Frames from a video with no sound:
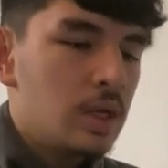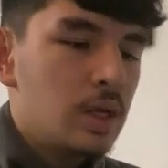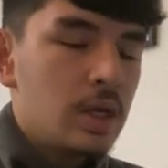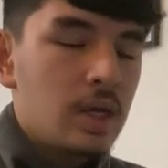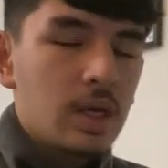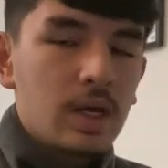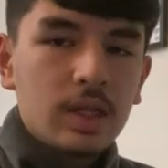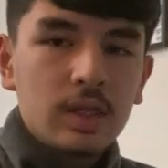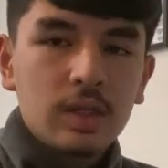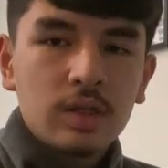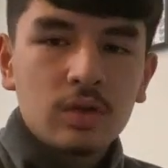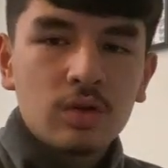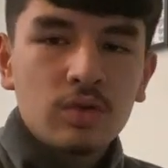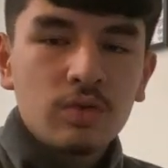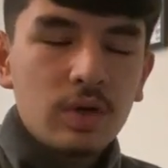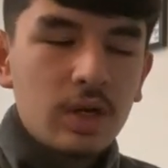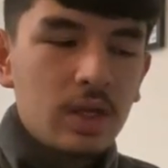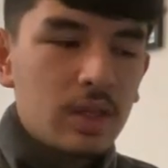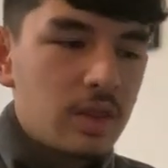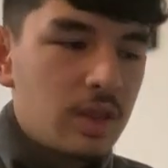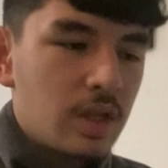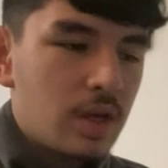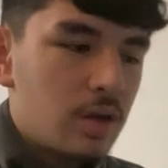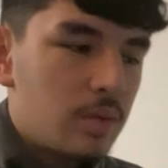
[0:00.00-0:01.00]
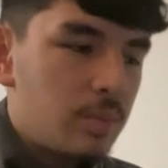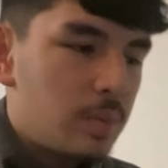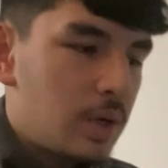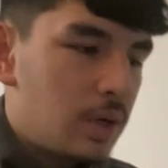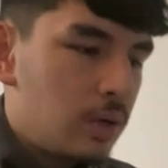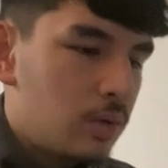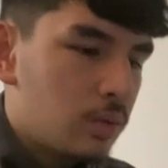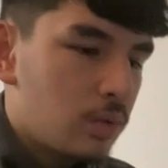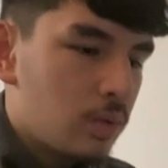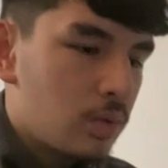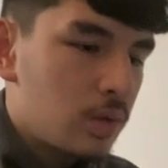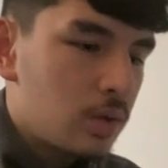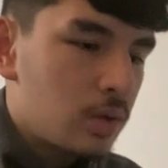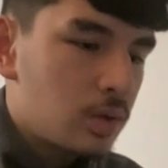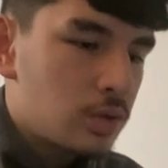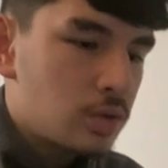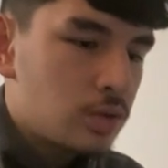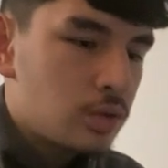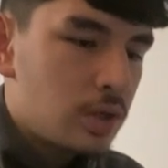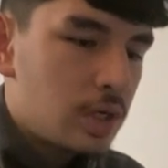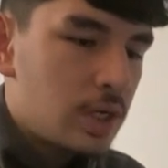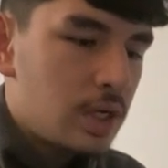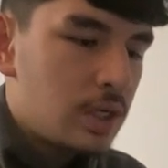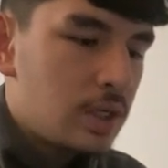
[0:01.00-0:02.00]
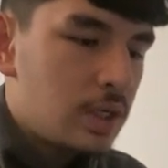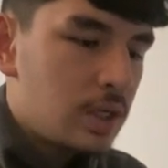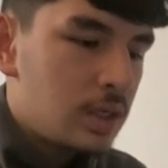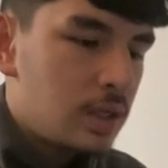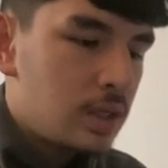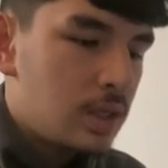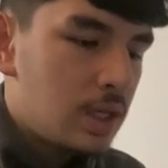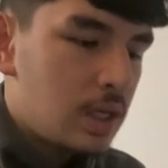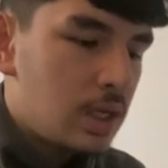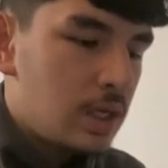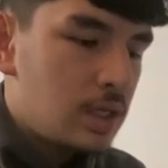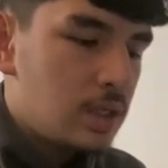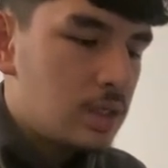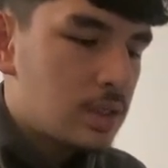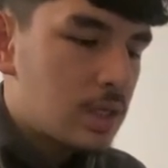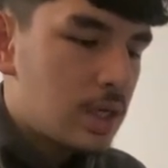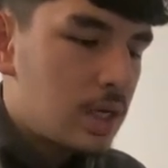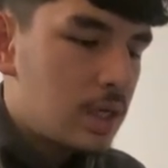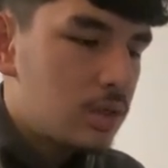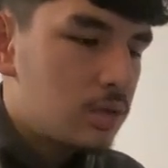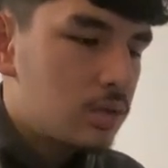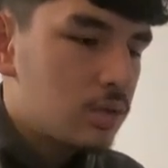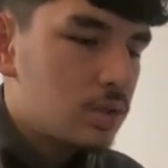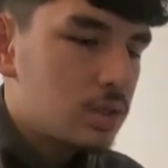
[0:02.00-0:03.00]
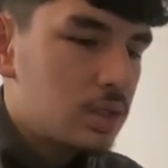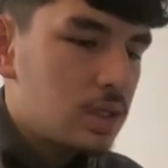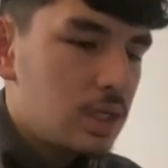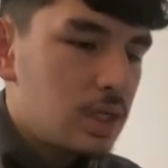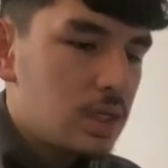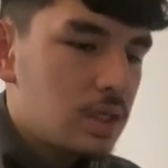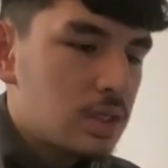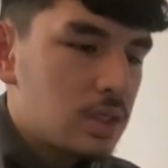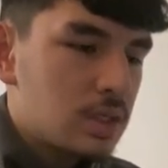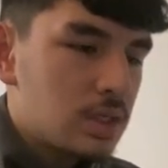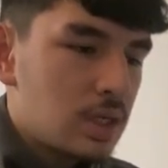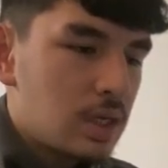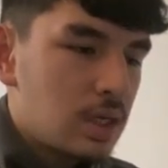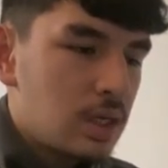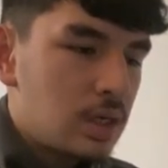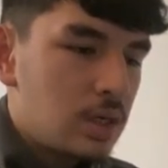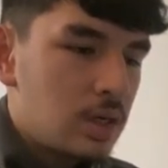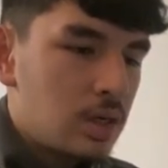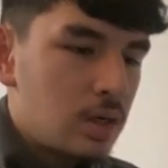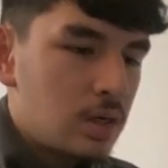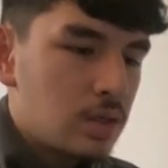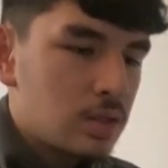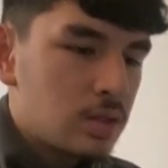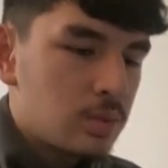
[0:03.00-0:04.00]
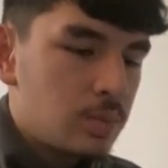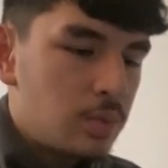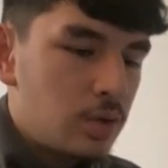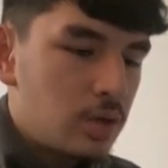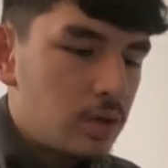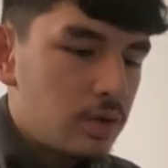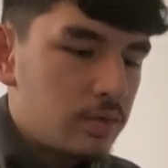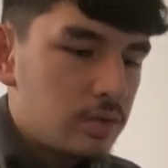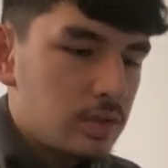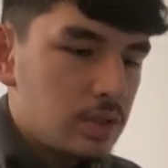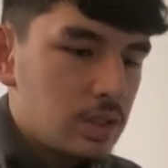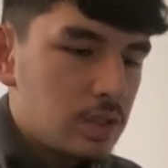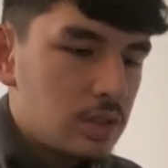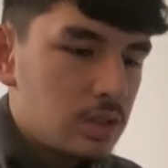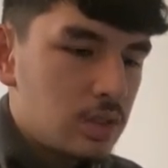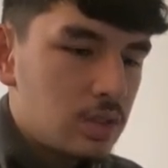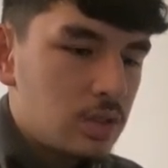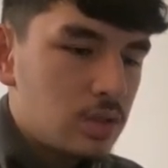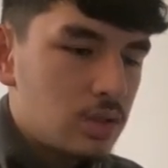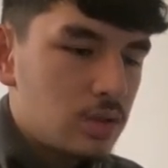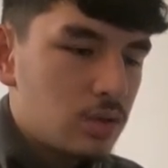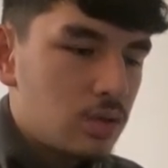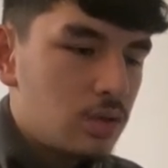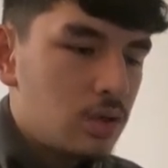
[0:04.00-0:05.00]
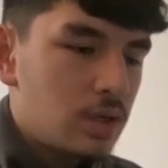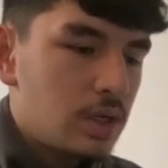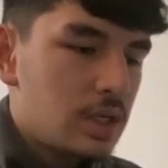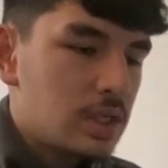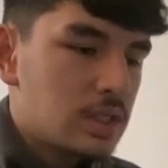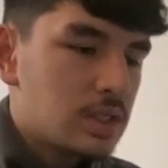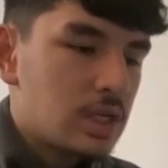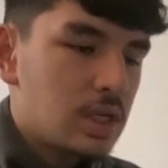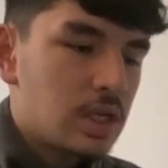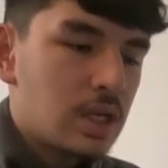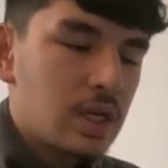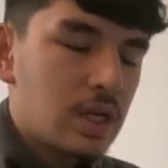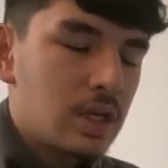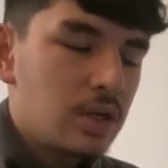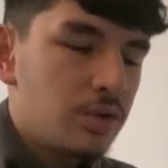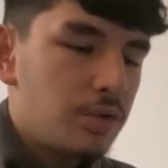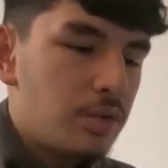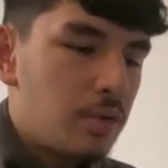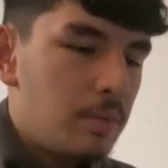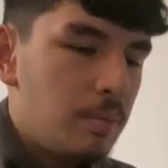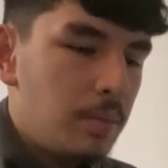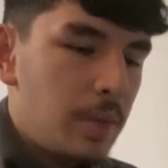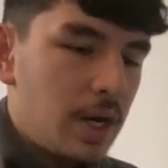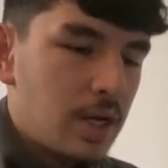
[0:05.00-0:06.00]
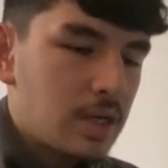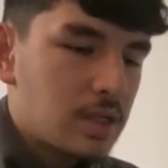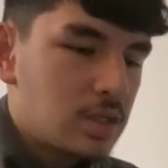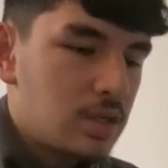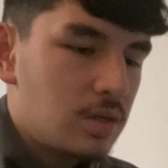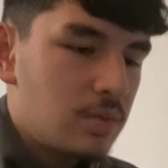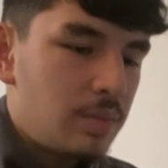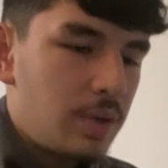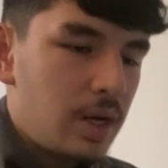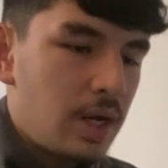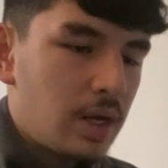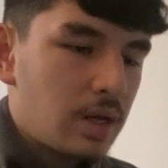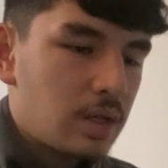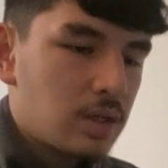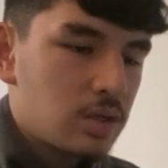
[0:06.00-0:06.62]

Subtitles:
And the great thing about trading these candlesticks in a support and resistance zone is that you can do it back to back.